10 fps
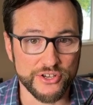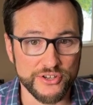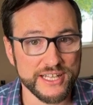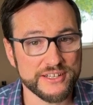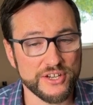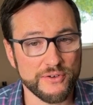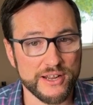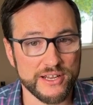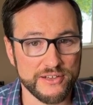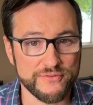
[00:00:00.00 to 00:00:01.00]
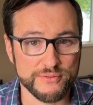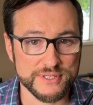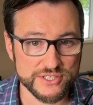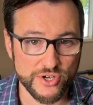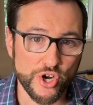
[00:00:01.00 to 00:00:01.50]
You need to know how to
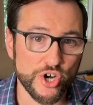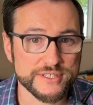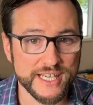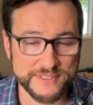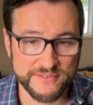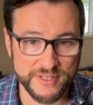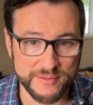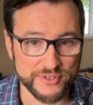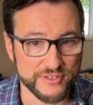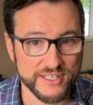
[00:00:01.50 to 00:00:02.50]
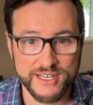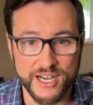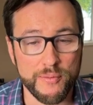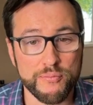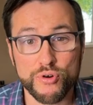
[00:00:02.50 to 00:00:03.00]
influence all types of people,
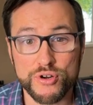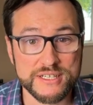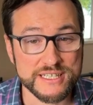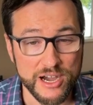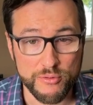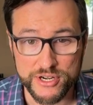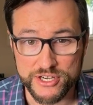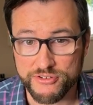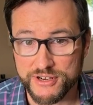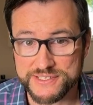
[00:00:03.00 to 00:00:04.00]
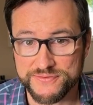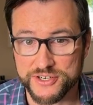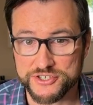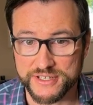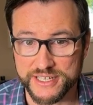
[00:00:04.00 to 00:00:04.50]
upward, downward, and
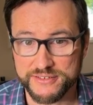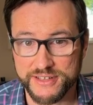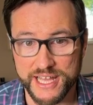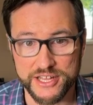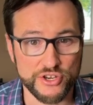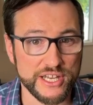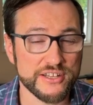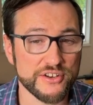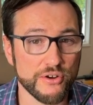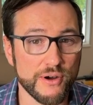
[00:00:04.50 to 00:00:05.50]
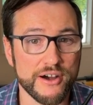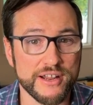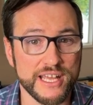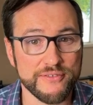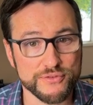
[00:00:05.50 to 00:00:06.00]
cross-functionally. And you need to know how
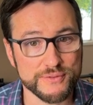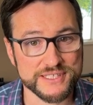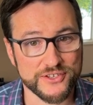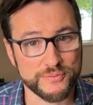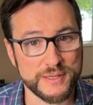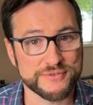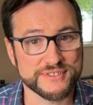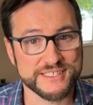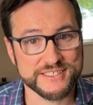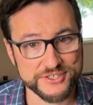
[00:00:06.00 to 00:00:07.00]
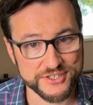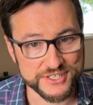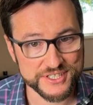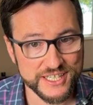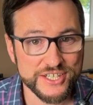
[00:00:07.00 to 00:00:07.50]
to influence other people's
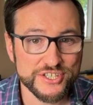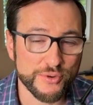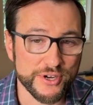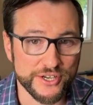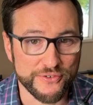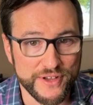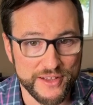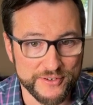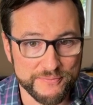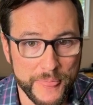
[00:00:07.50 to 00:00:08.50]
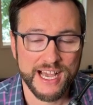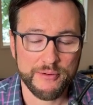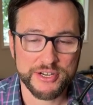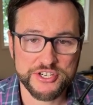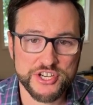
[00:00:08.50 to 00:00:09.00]
decisions to work in your favor.
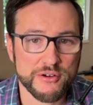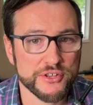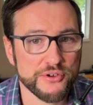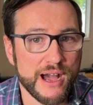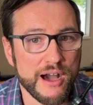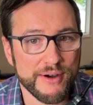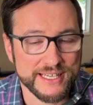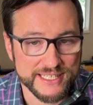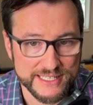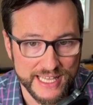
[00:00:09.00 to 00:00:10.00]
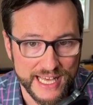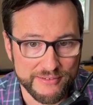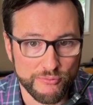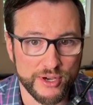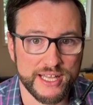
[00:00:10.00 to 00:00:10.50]
I want to share with you how I did
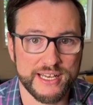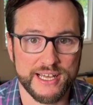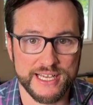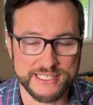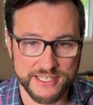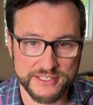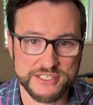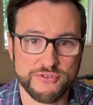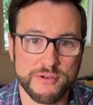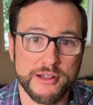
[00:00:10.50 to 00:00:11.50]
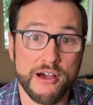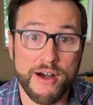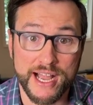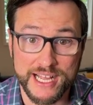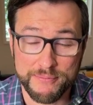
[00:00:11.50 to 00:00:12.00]
that when I tell you the story about how
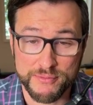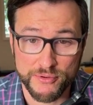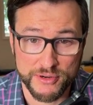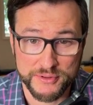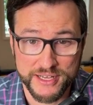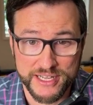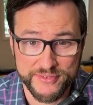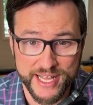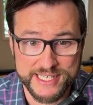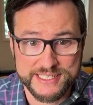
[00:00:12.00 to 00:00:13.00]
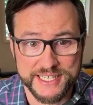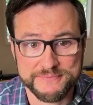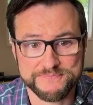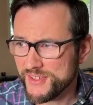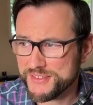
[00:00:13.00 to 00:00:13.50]
I got promoted without even
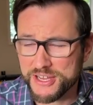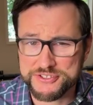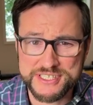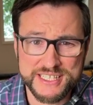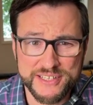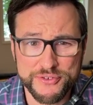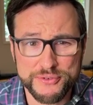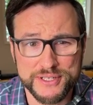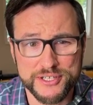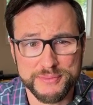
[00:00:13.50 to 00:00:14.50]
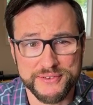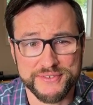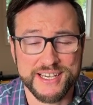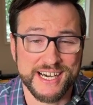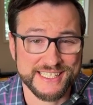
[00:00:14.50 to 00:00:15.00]
asking. Now, just to give you a little bit
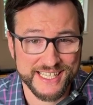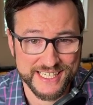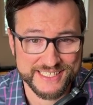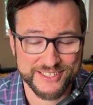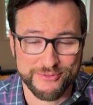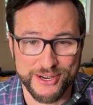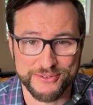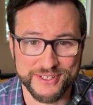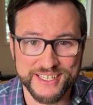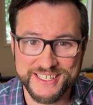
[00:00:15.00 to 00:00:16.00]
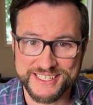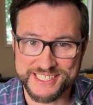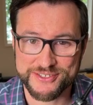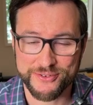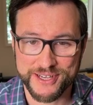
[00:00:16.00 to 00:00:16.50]
of context around
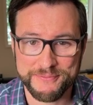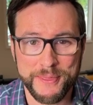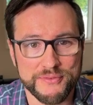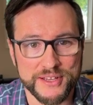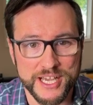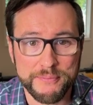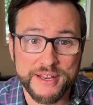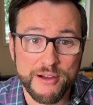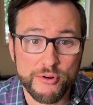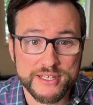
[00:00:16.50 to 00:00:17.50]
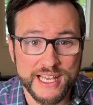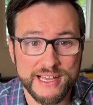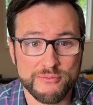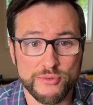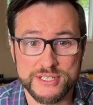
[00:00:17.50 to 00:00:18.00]
this story, the company I worked
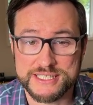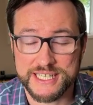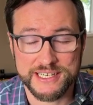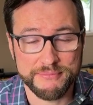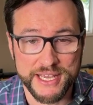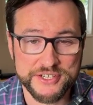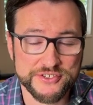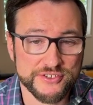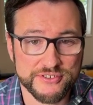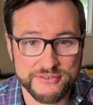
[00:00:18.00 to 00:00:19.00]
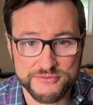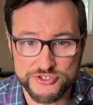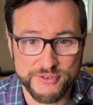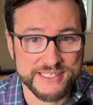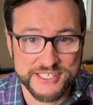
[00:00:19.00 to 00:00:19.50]
at was in a major
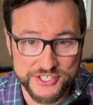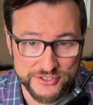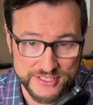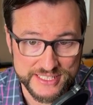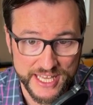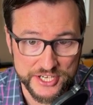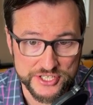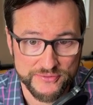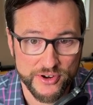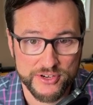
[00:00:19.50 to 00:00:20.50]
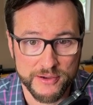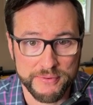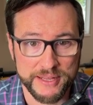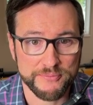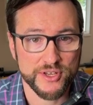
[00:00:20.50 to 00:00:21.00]
transitional stage of our
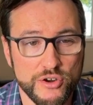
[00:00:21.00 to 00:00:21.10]
company.